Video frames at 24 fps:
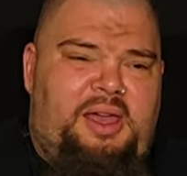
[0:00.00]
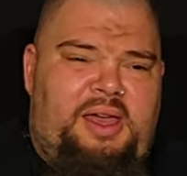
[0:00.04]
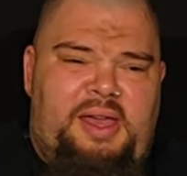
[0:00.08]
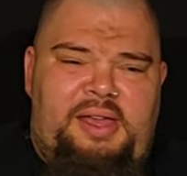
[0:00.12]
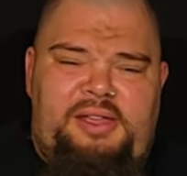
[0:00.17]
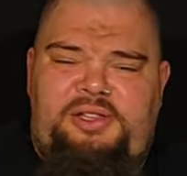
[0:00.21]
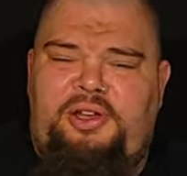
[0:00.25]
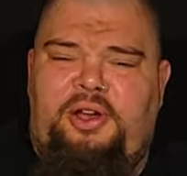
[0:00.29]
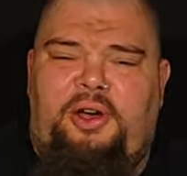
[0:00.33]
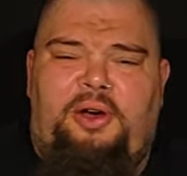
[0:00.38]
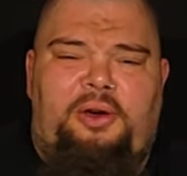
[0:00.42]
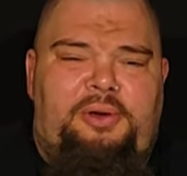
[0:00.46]

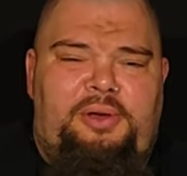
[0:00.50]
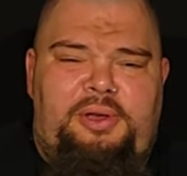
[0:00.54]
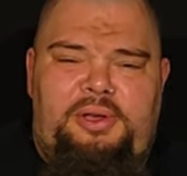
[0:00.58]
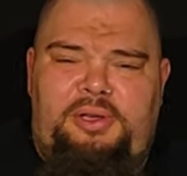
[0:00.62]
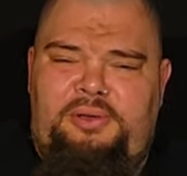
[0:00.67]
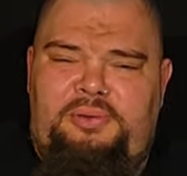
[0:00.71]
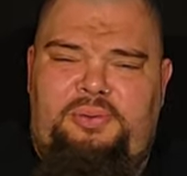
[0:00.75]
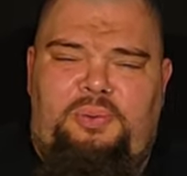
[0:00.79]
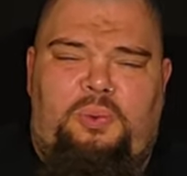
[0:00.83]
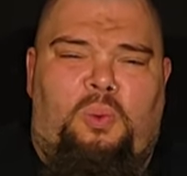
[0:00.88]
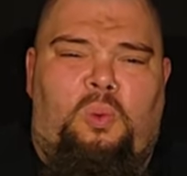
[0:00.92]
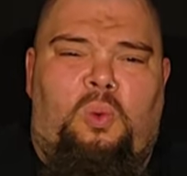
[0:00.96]
It's
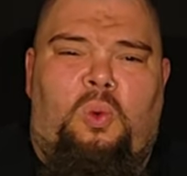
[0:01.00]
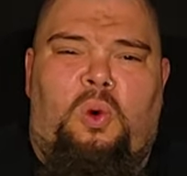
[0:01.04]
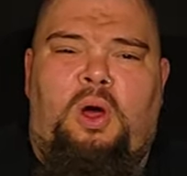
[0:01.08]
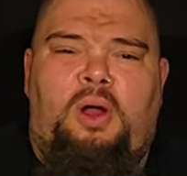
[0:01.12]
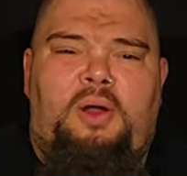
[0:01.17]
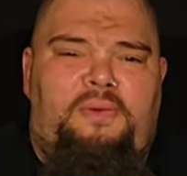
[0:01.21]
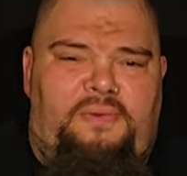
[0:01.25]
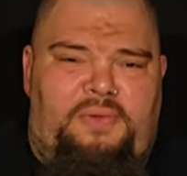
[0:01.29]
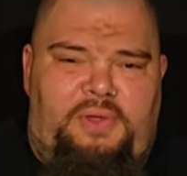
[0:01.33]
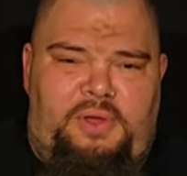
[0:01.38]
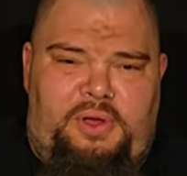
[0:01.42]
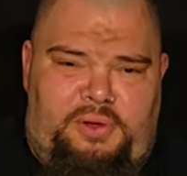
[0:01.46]
always
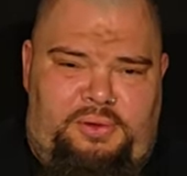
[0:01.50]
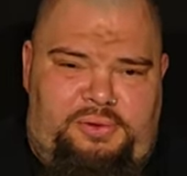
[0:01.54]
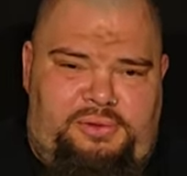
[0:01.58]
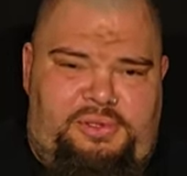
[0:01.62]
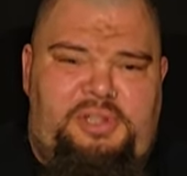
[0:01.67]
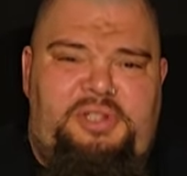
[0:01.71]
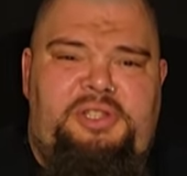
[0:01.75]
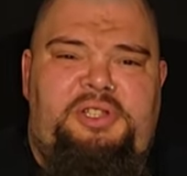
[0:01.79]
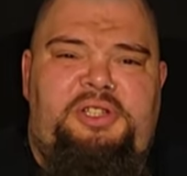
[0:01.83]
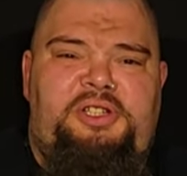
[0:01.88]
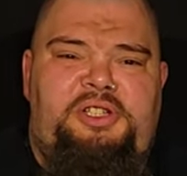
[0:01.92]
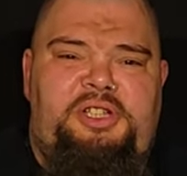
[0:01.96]
one of
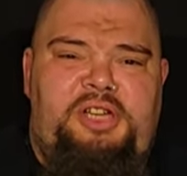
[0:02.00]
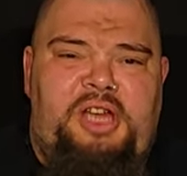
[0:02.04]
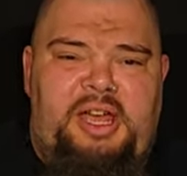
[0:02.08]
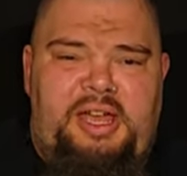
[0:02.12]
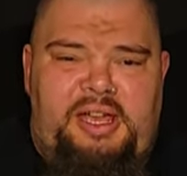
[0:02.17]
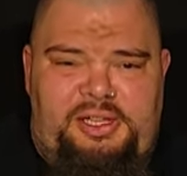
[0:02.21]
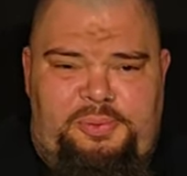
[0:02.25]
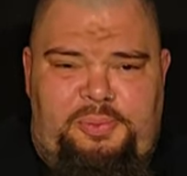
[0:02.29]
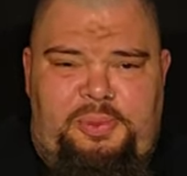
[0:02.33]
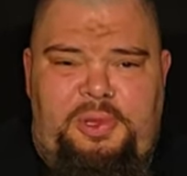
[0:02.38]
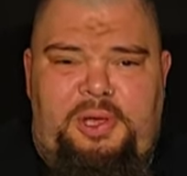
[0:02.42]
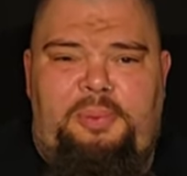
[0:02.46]
those. It's a
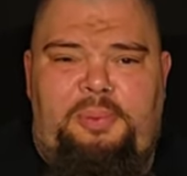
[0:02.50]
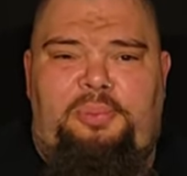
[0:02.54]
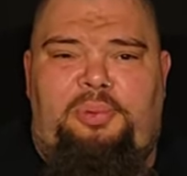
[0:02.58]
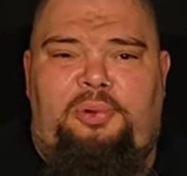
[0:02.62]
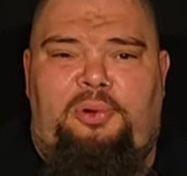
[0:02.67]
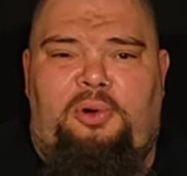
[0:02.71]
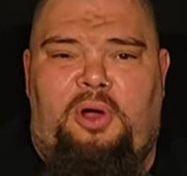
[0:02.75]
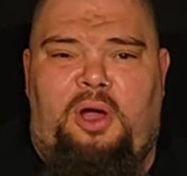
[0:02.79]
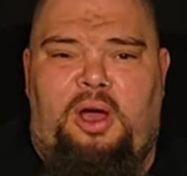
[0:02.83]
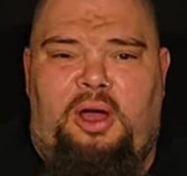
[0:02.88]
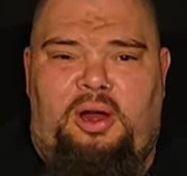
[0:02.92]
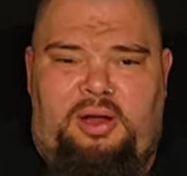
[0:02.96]
JSB
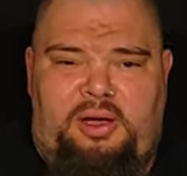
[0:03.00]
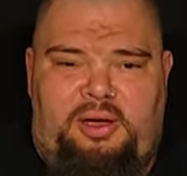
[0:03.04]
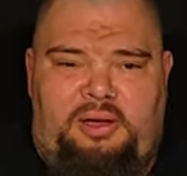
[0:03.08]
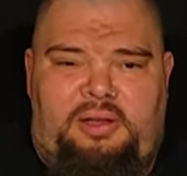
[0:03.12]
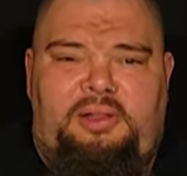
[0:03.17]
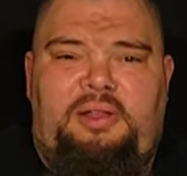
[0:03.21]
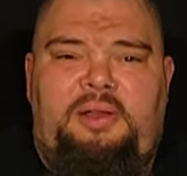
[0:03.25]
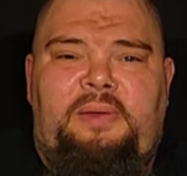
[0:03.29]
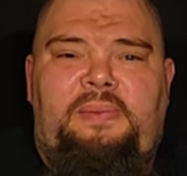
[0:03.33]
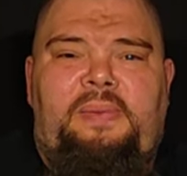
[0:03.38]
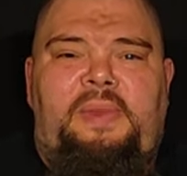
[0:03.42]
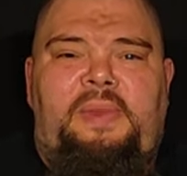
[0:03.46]
product.